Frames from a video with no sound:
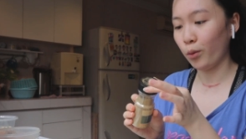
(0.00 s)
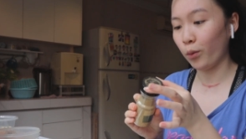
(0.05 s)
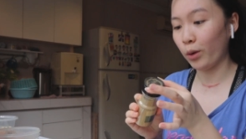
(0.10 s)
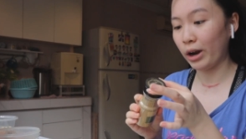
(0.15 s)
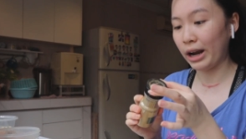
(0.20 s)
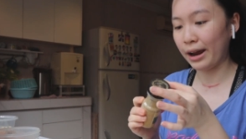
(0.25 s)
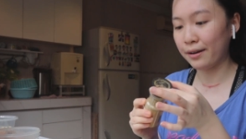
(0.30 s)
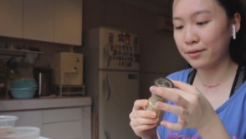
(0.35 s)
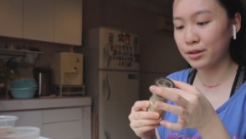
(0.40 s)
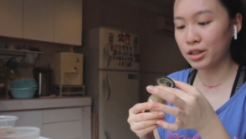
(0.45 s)

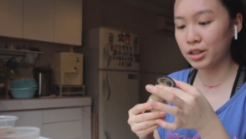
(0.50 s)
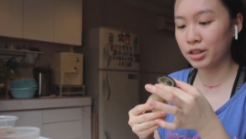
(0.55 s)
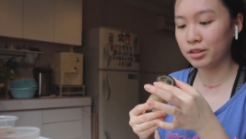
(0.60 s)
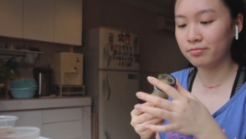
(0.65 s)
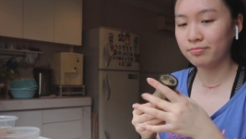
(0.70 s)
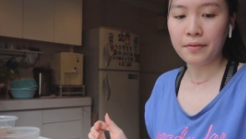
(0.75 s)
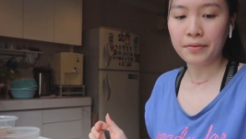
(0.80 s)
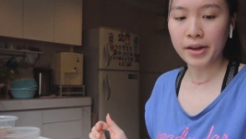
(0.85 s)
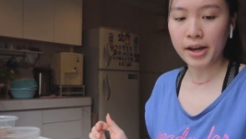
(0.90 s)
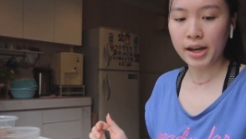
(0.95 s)
whatever.
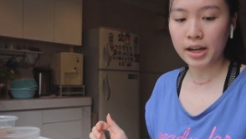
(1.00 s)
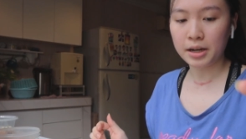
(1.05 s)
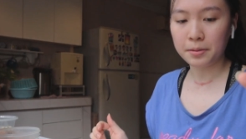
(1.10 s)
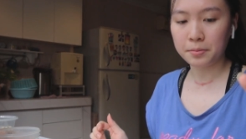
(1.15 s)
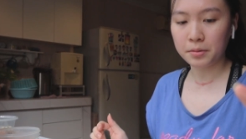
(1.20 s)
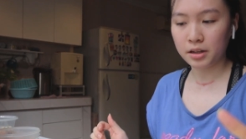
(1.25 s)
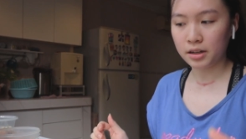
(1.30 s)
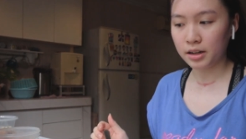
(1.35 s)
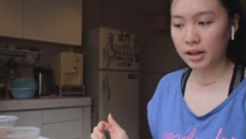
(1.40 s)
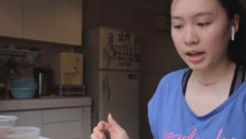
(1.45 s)
And then
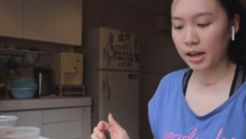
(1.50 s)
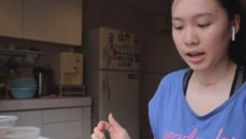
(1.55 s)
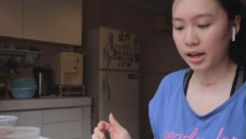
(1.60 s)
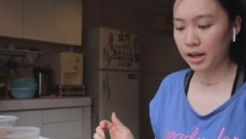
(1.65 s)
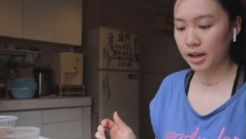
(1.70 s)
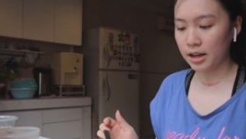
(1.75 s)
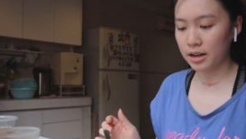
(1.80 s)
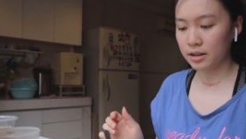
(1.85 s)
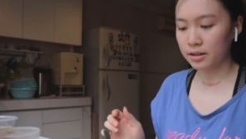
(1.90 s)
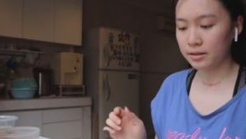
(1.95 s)
I'm gonna
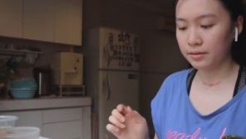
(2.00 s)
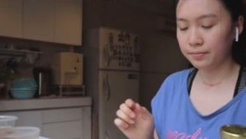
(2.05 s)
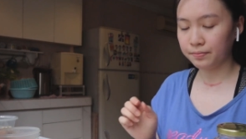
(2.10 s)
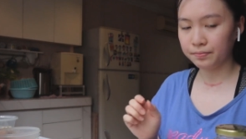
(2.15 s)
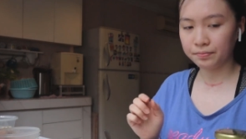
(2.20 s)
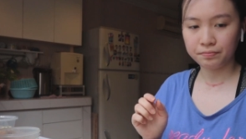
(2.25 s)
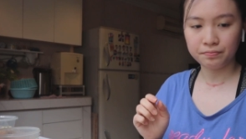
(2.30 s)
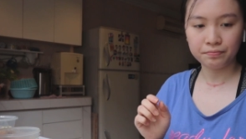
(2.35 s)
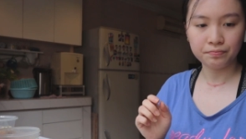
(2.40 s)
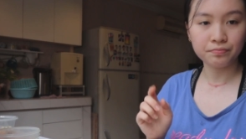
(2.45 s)
add
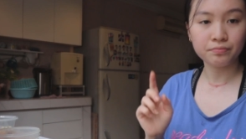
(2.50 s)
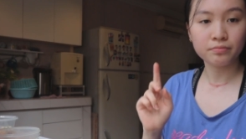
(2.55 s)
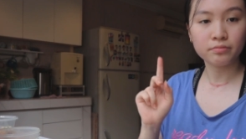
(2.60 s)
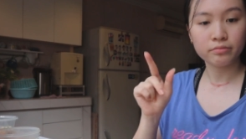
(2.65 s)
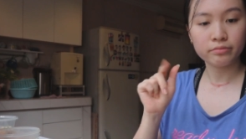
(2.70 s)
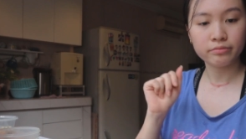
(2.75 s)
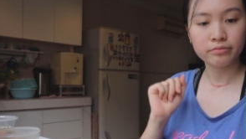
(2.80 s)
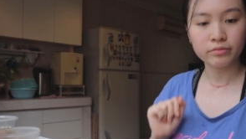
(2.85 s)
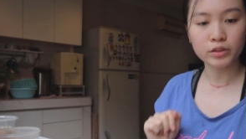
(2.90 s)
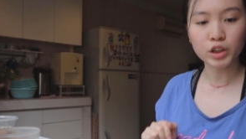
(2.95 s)

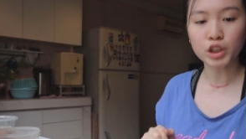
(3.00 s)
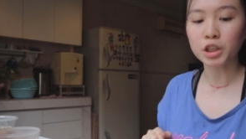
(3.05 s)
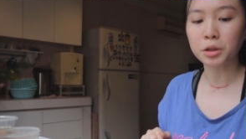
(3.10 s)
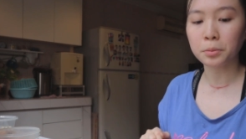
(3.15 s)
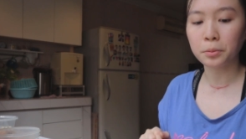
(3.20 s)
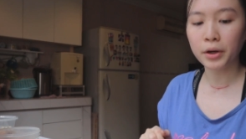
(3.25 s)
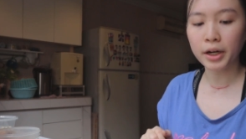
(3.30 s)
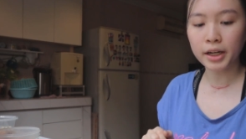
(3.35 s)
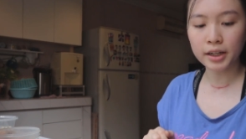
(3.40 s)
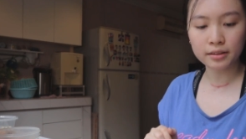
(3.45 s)

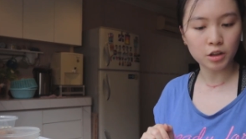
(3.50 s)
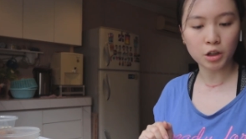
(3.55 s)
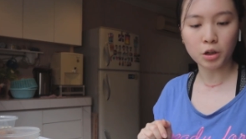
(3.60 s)
turmeric.